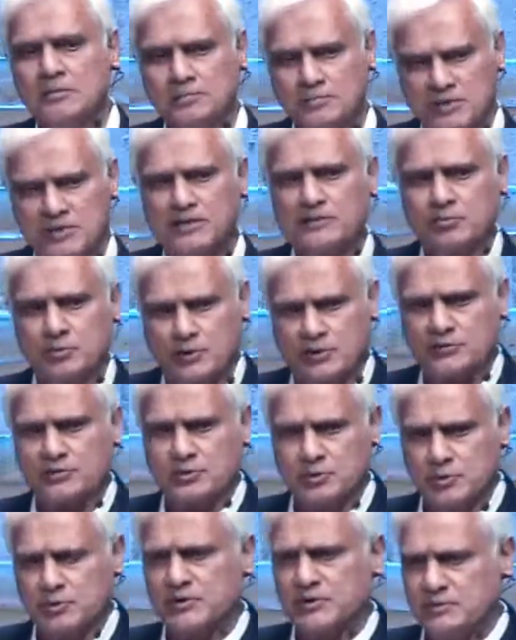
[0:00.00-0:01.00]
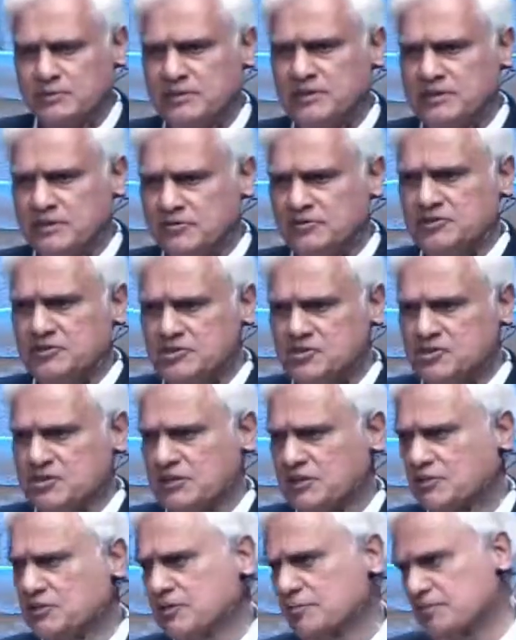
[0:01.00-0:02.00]
believe whatever you want to believe in the
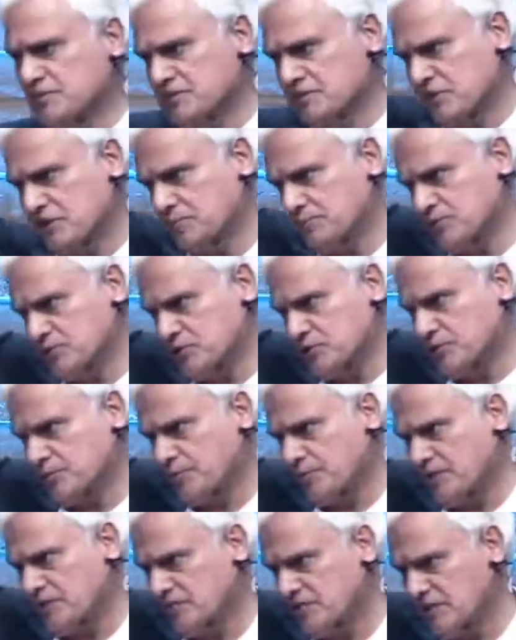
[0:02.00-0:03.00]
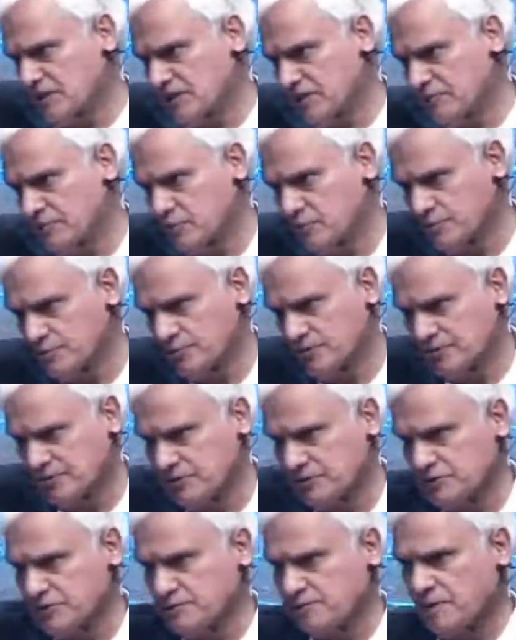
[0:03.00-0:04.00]
sacred, but keep it to your private life. Don't bring it
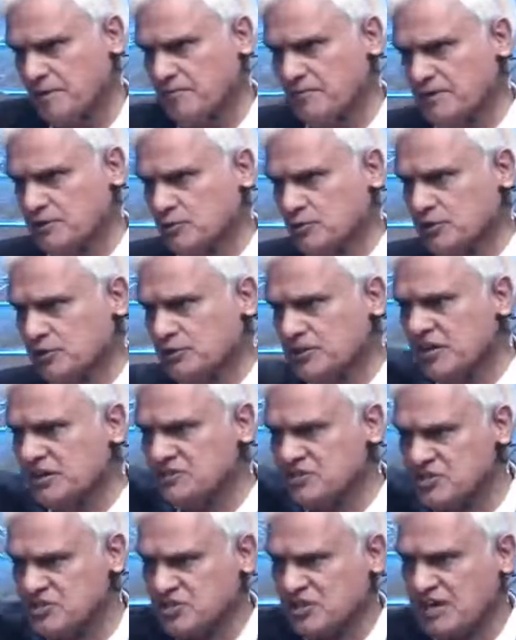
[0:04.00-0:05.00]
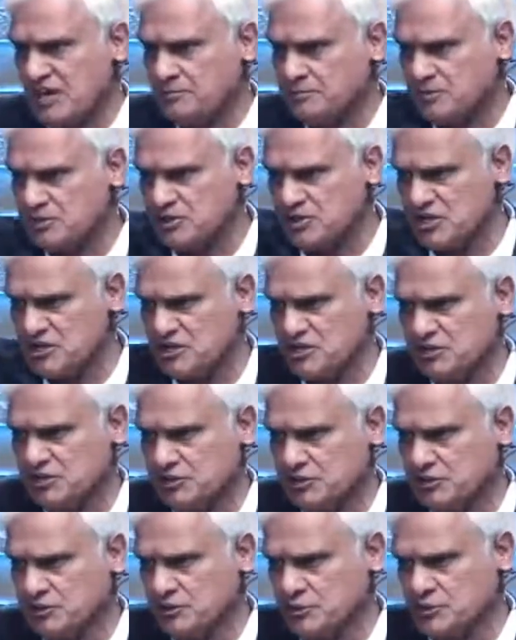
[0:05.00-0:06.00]
into the public world. There's an amputation
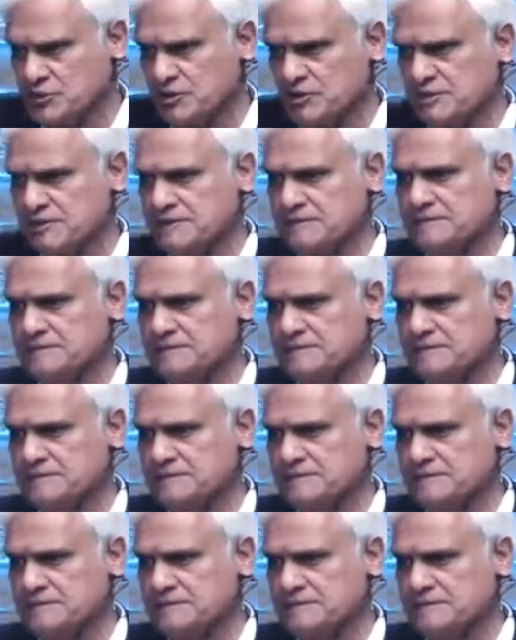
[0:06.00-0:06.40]
that goes on.